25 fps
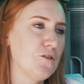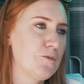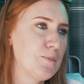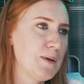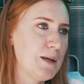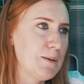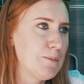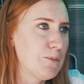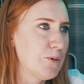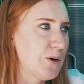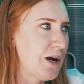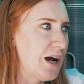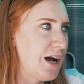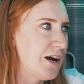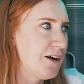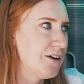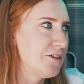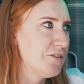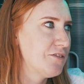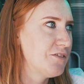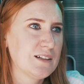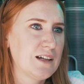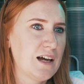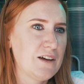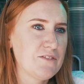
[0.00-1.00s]
of people
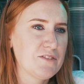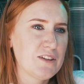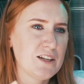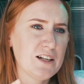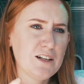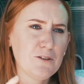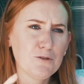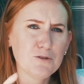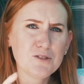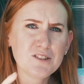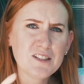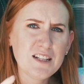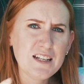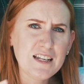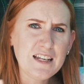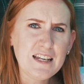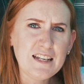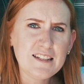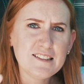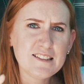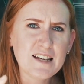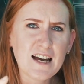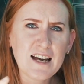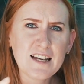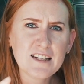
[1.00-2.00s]
have the little Tiki
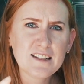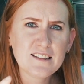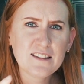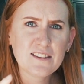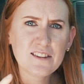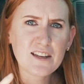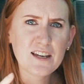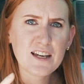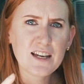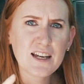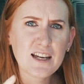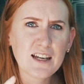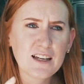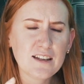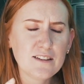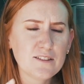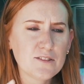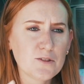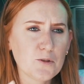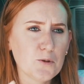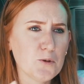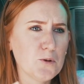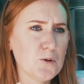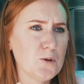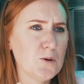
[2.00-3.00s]
Ted things
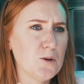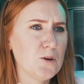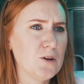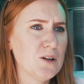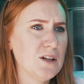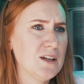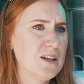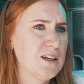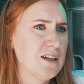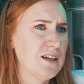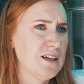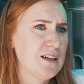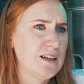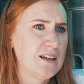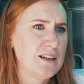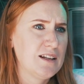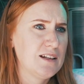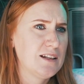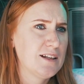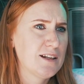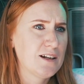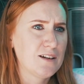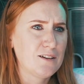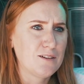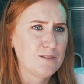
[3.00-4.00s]
or
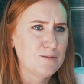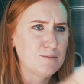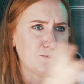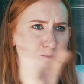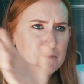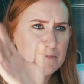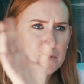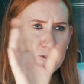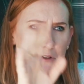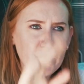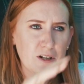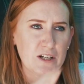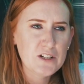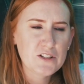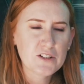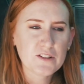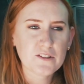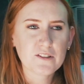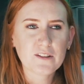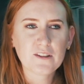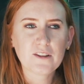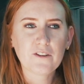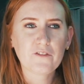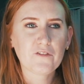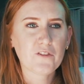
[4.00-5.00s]
little creatures
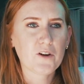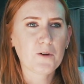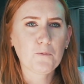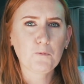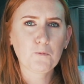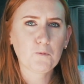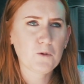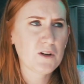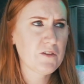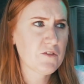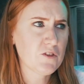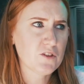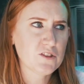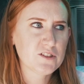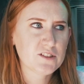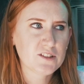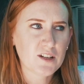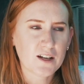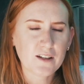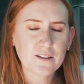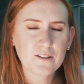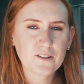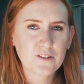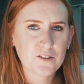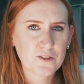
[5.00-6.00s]
in the front. We've got
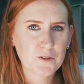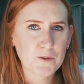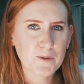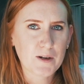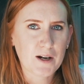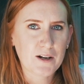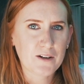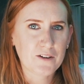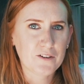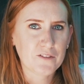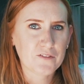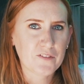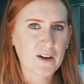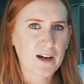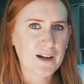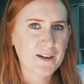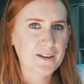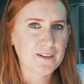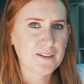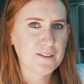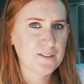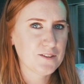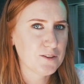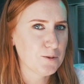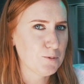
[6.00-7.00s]
tons throughout our
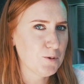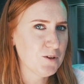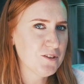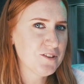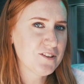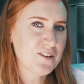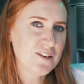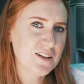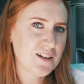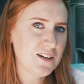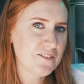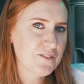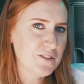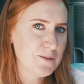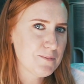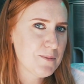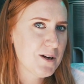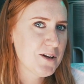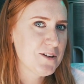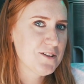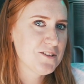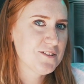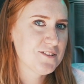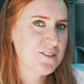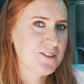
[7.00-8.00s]
van. The ones I love the
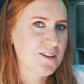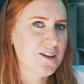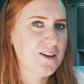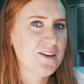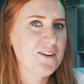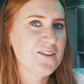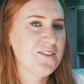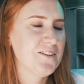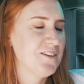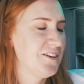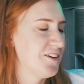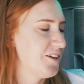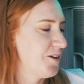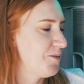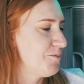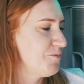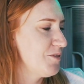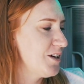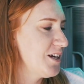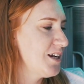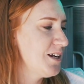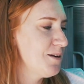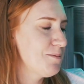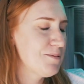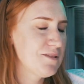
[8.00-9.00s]
most though, I'm
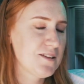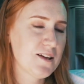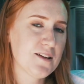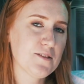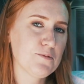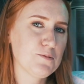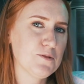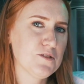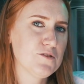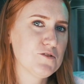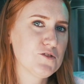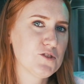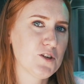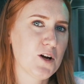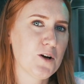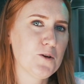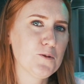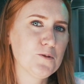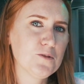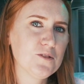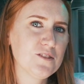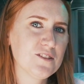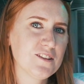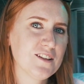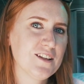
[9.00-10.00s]
really obsessed with
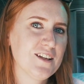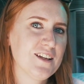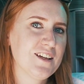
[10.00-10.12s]
trolls.